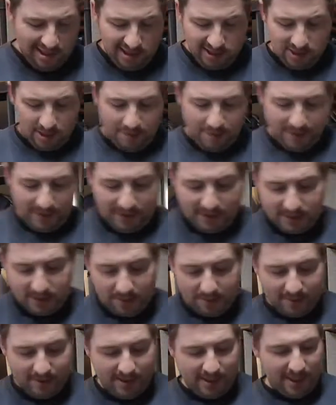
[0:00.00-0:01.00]
So I picked these
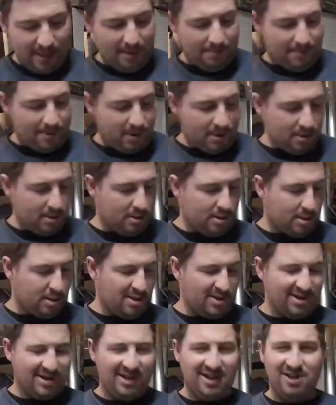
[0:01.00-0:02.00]
up in Napa.
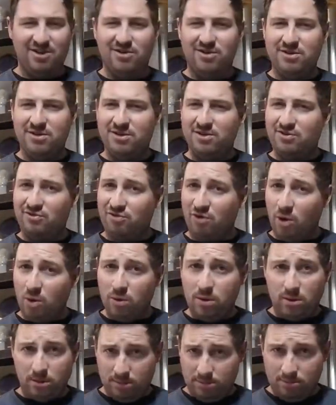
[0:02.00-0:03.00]
I think
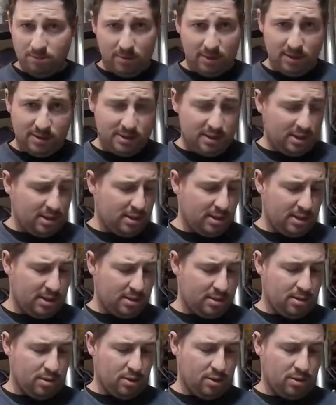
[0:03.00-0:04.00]
Grout is the
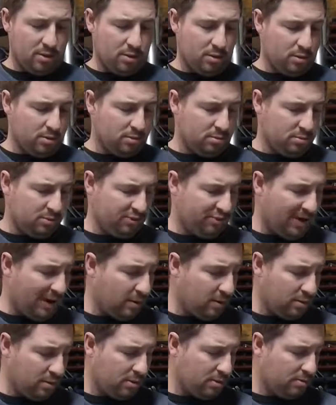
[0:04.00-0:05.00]
or
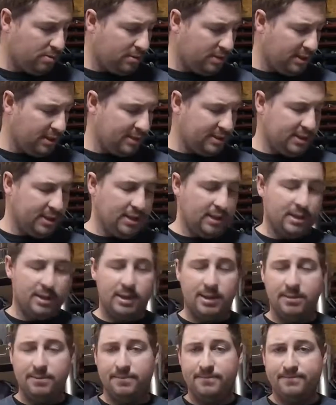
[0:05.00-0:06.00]
Grout is the
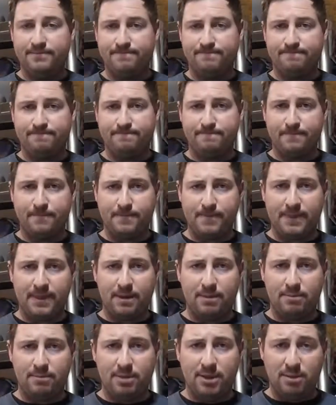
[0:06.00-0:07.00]

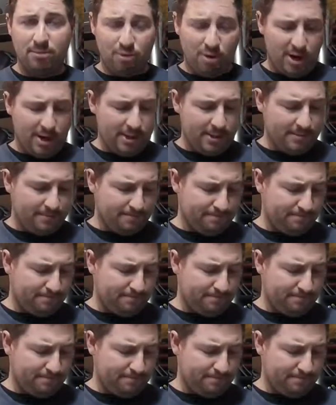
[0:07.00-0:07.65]
brand.